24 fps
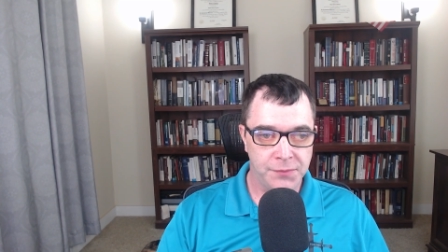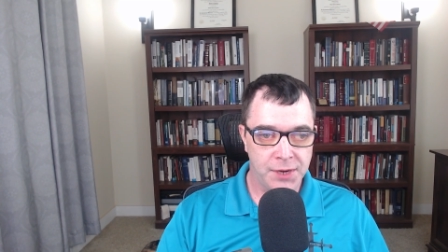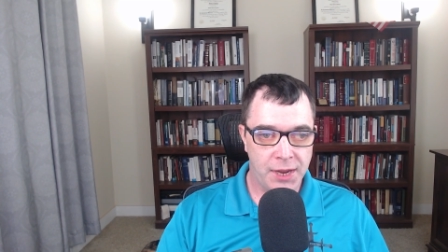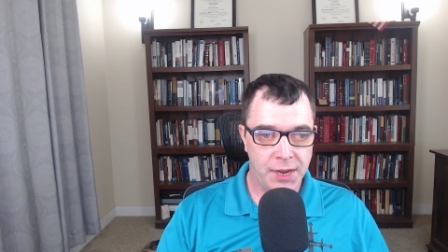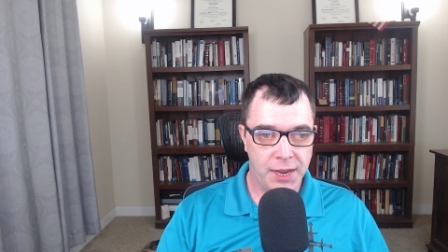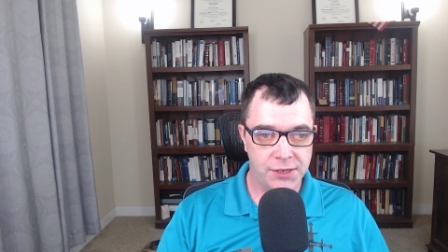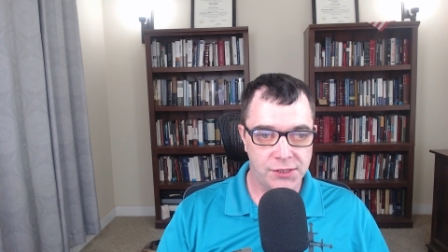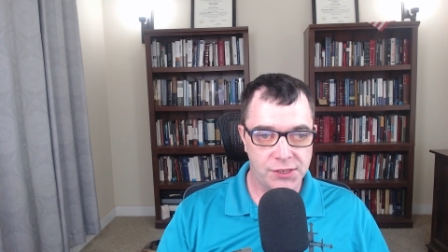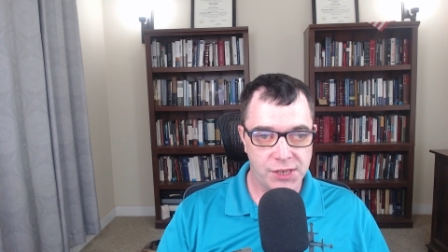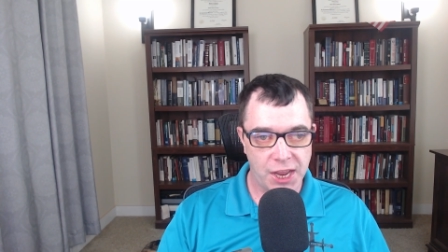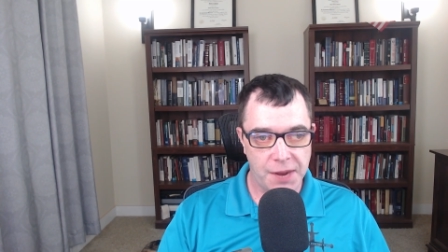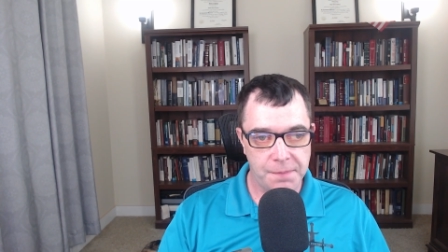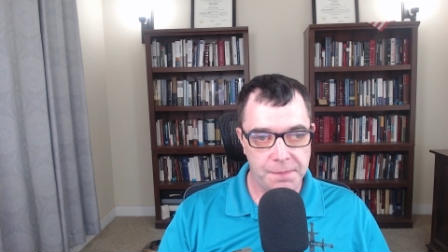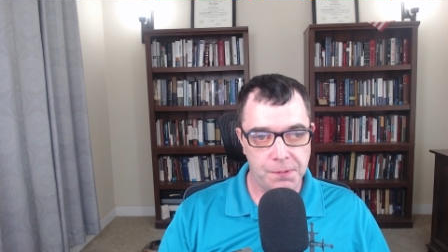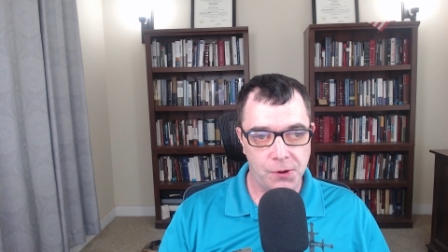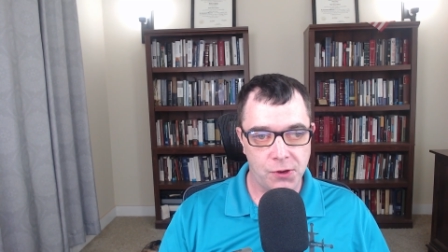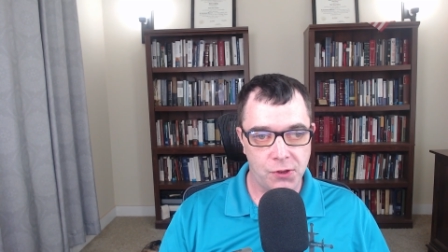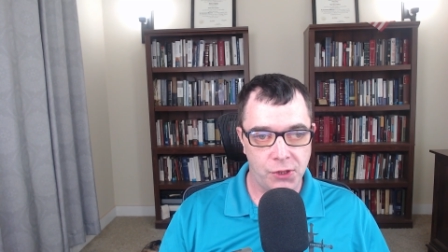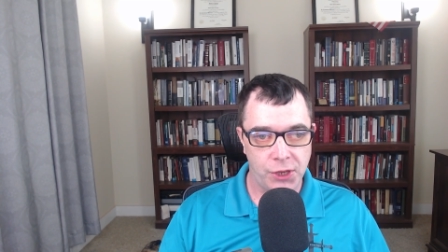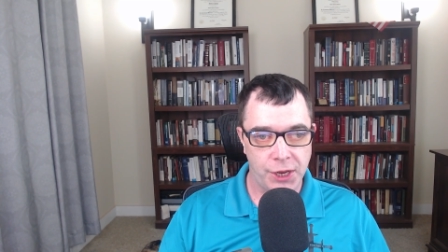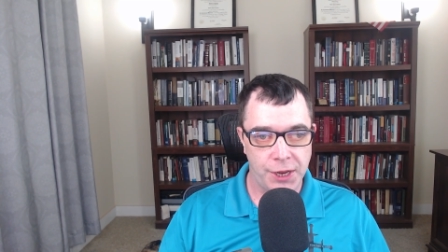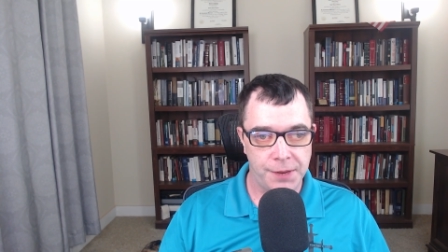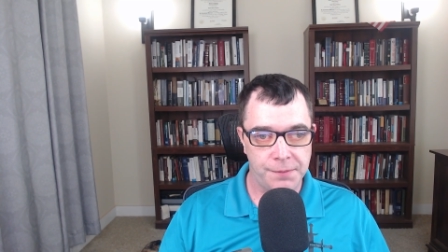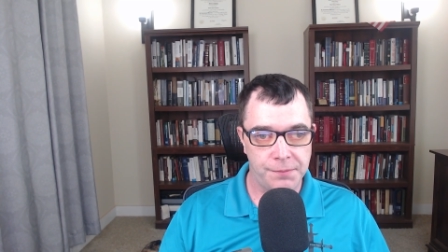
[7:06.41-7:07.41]
as they
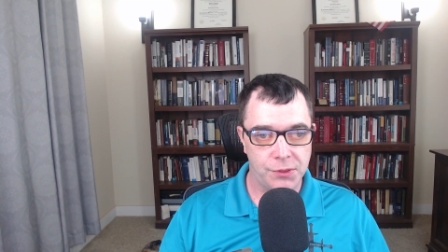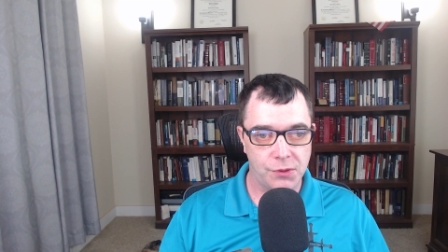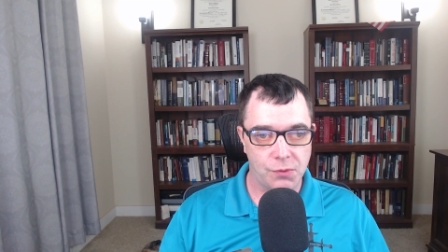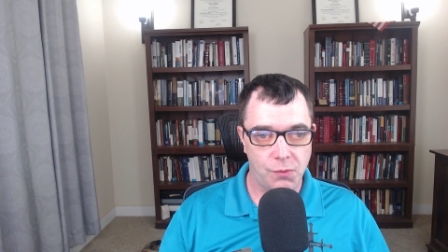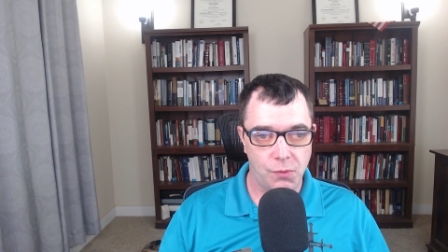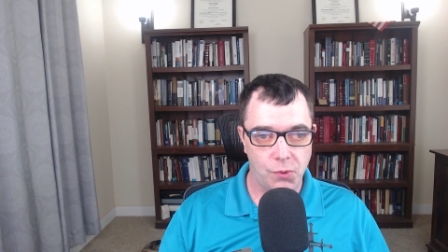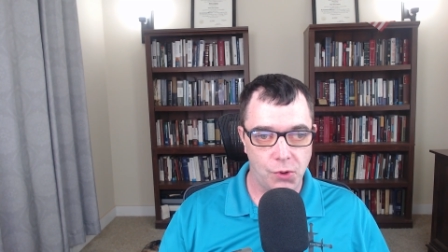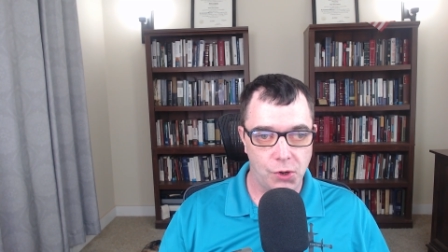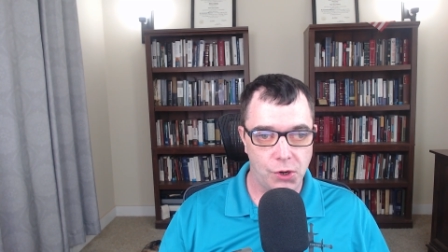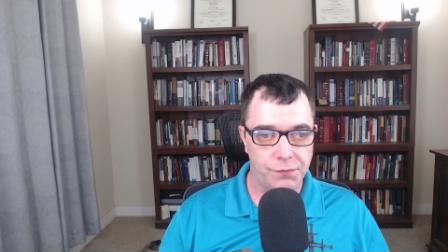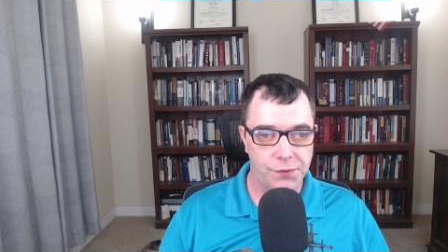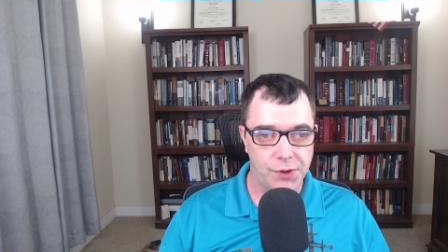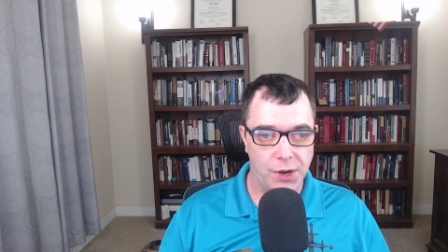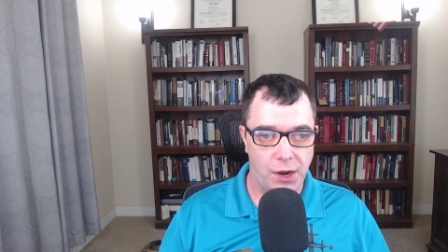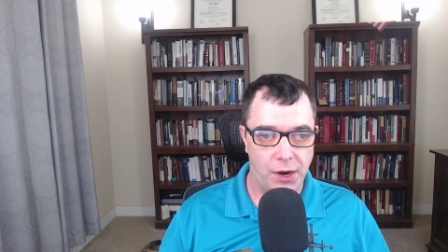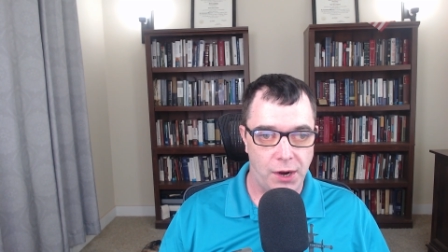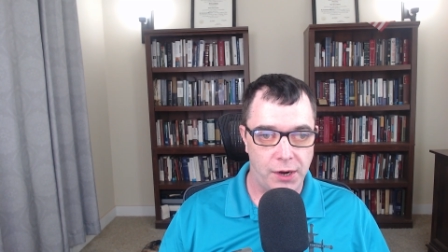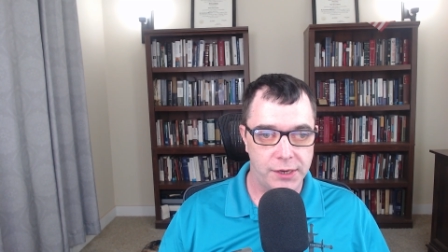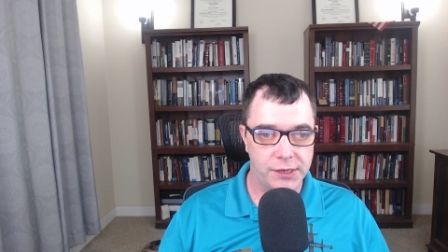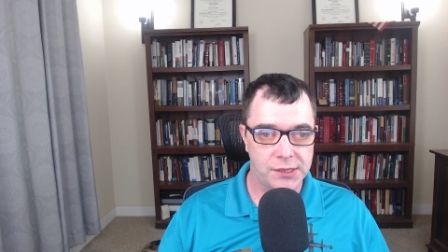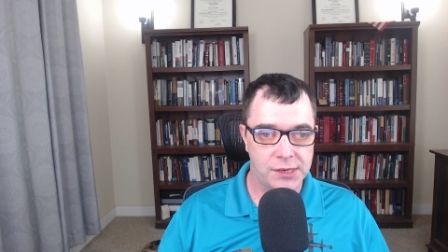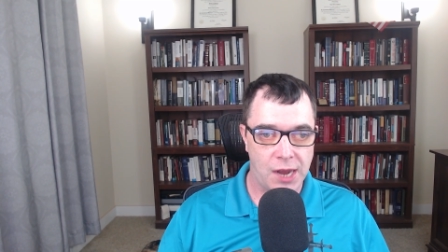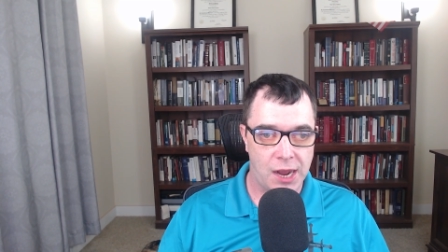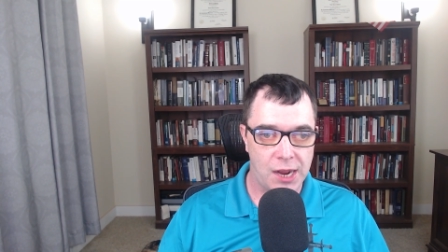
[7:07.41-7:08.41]
proclaim that the Word of
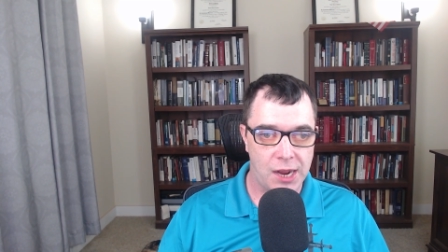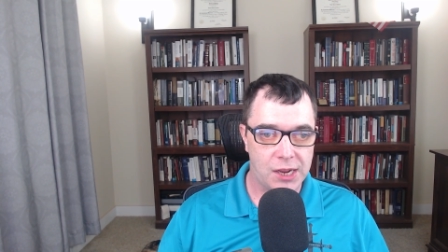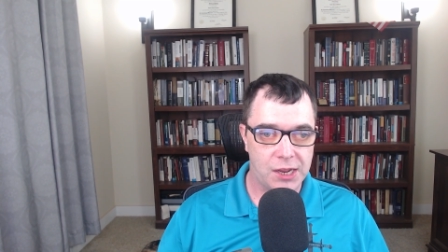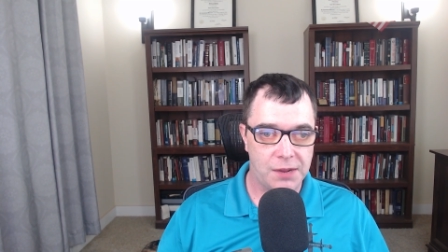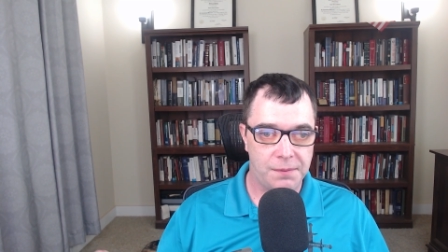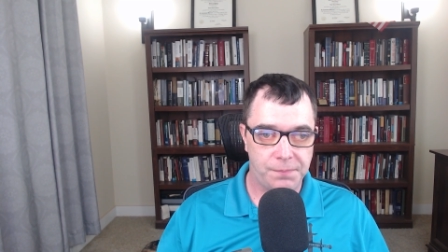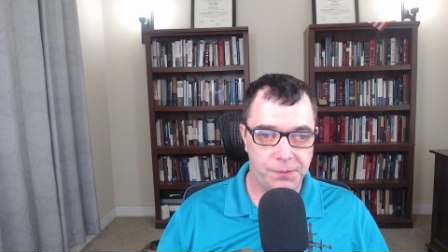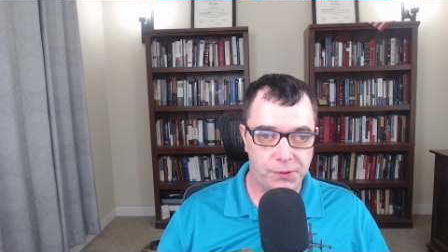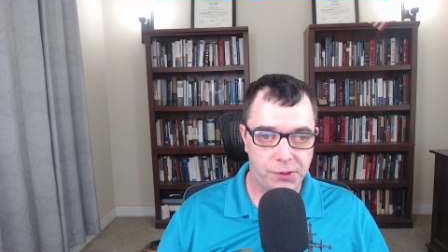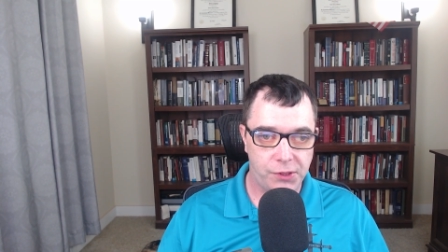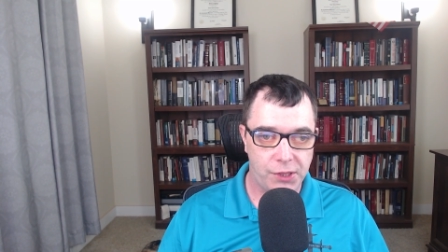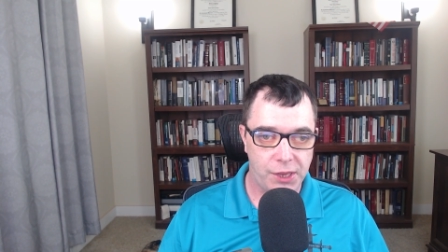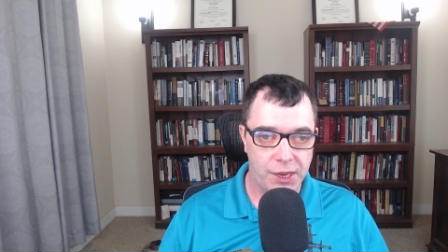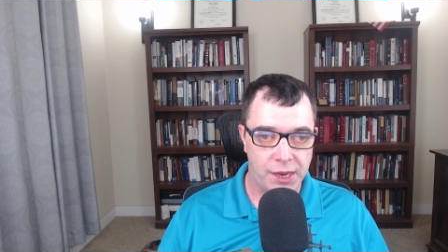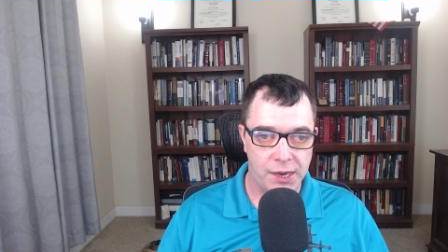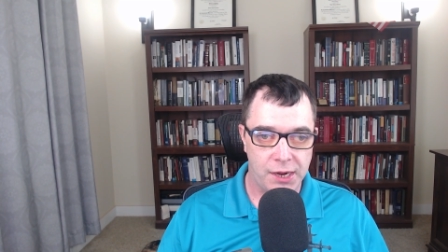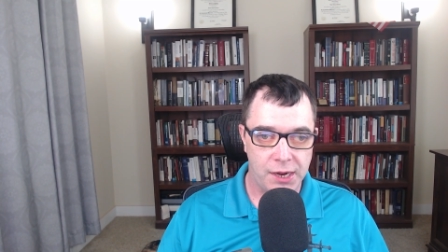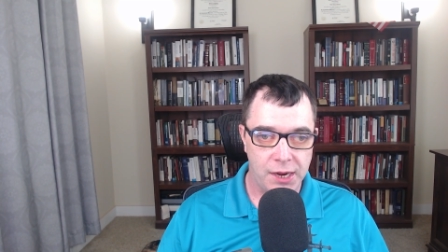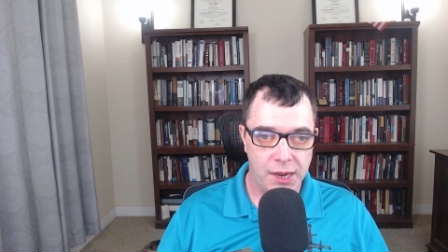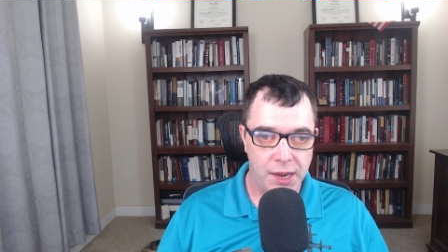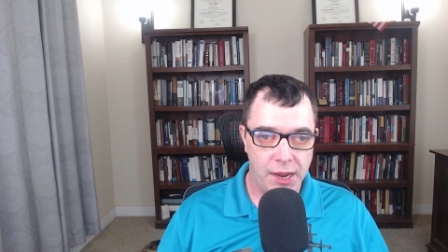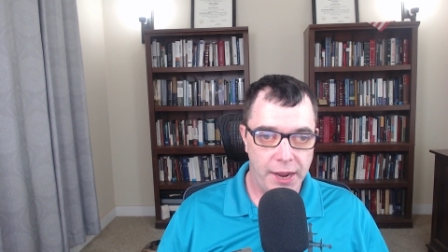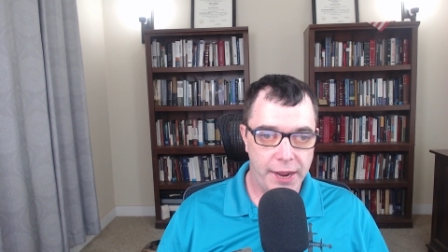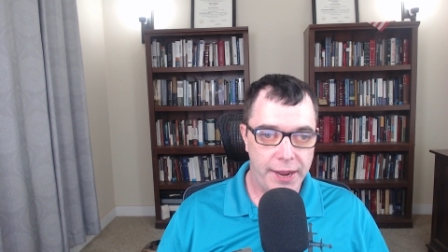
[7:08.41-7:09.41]
God is not complete